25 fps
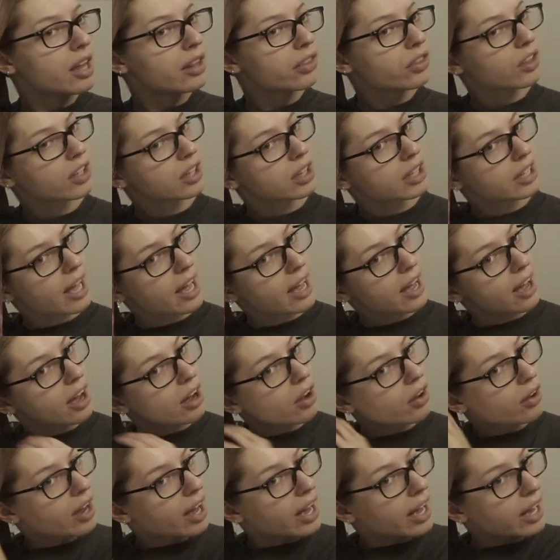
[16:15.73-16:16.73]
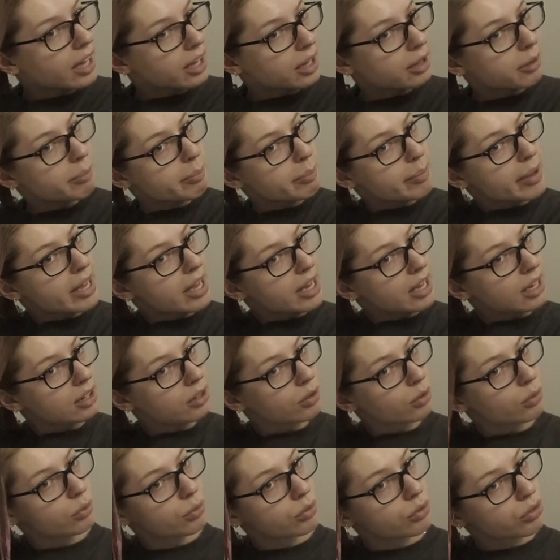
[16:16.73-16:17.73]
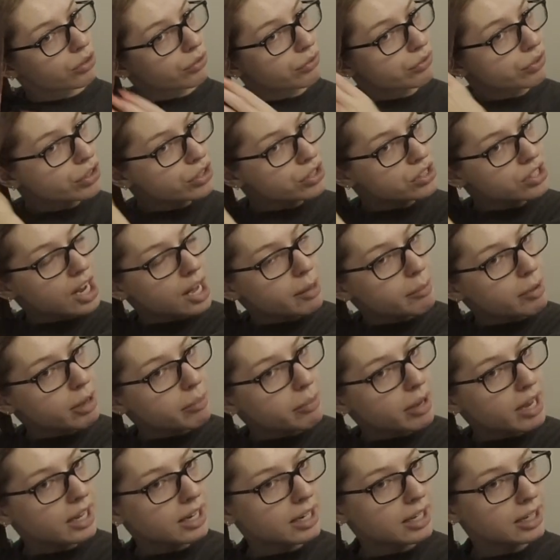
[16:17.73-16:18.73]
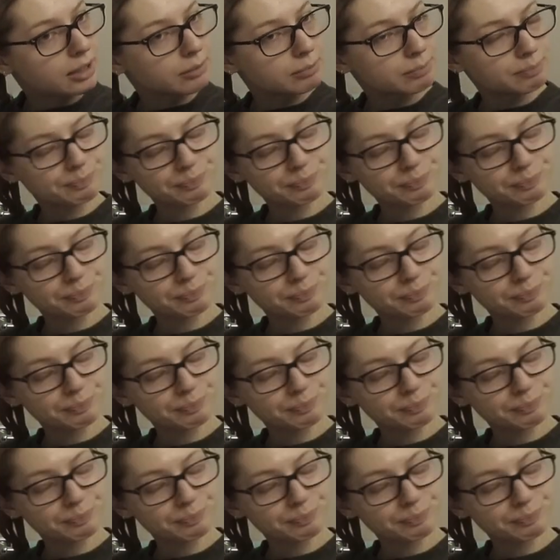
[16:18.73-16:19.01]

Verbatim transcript: the layout I made the first time I made it,